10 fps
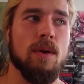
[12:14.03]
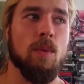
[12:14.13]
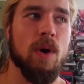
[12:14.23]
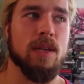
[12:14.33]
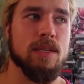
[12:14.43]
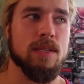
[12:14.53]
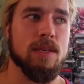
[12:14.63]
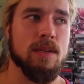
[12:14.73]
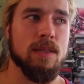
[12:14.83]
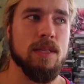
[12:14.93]

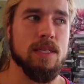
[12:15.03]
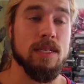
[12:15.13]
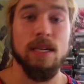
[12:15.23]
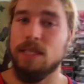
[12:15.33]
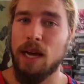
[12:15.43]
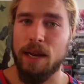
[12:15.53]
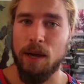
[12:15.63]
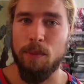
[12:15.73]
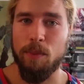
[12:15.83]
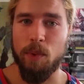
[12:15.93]
what this does not
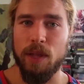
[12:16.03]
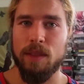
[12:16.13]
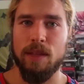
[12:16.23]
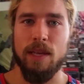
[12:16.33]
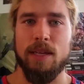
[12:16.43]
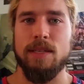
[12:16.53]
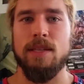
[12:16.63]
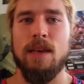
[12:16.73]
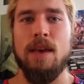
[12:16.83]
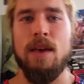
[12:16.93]
help with
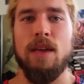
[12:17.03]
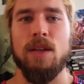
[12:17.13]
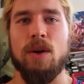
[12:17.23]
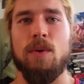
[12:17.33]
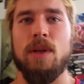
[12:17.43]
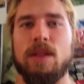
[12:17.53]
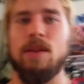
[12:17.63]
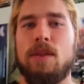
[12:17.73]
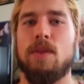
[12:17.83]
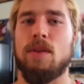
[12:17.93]
is, you know,
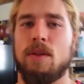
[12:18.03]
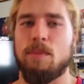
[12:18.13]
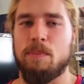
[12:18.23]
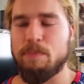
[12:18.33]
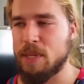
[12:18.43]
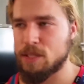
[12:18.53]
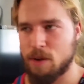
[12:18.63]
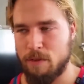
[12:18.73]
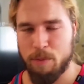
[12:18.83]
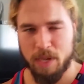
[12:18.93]
please
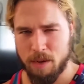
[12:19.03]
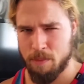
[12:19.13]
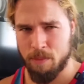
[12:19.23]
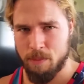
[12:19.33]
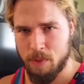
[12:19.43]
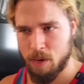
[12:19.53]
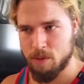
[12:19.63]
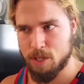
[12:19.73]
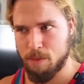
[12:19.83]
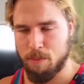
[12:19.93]
don't ever become, you
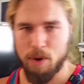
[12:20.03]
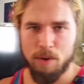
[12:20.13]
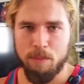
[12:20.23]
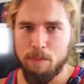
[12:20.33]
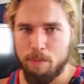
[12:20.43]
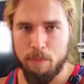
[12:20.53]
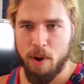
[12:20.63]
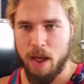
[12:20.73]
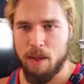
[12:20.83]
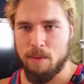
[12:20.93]
know, gym bro
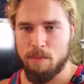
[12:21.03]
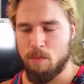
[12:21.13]
brat